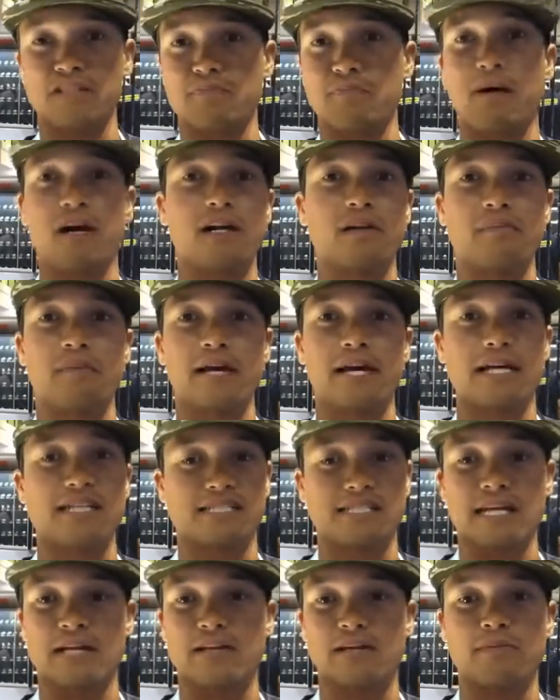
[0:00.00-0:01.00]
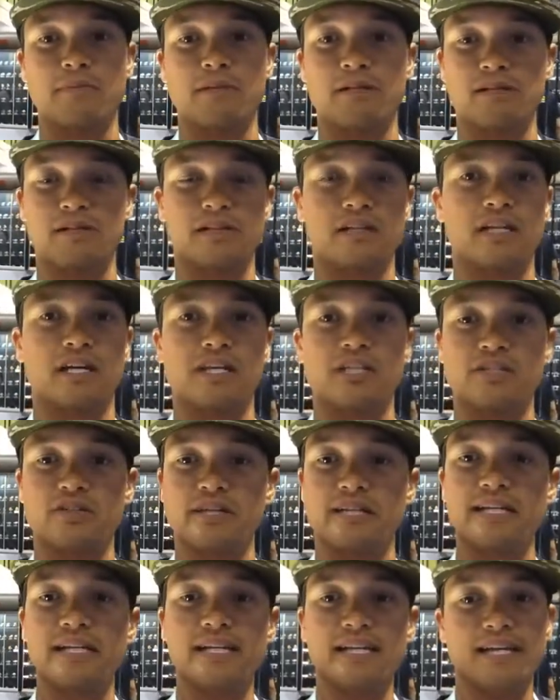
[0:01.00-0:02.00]
spotter bass down in the middle of the
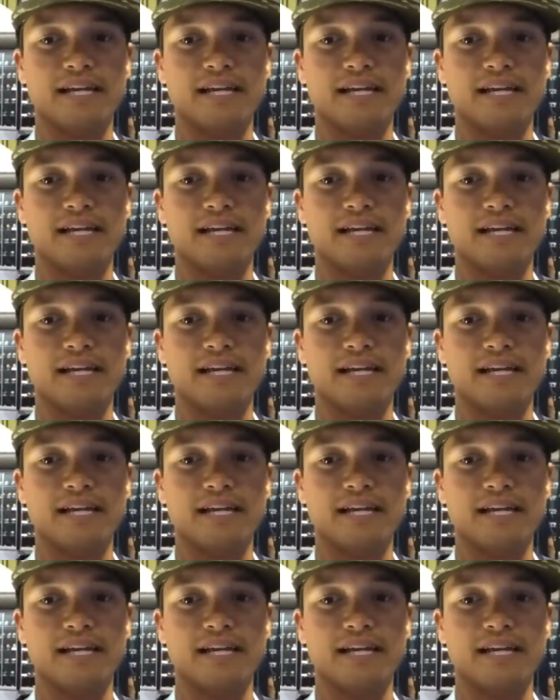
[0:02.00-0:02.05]
country.